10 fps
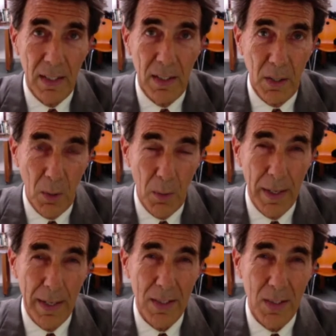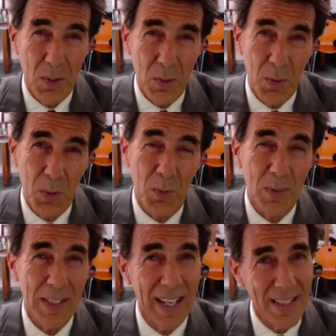going to
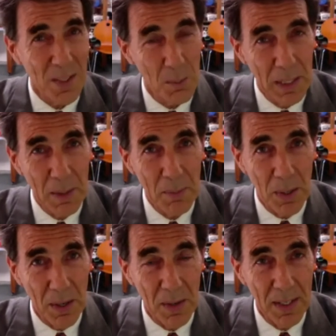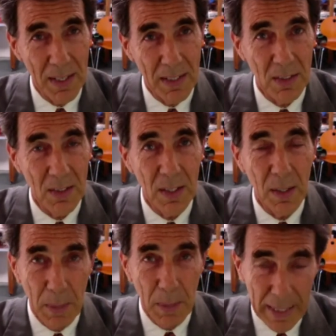not so many parties,
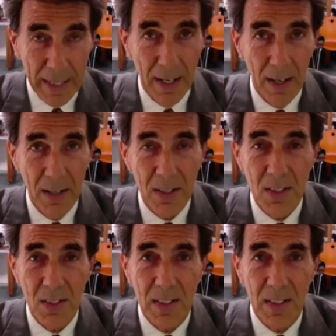making art,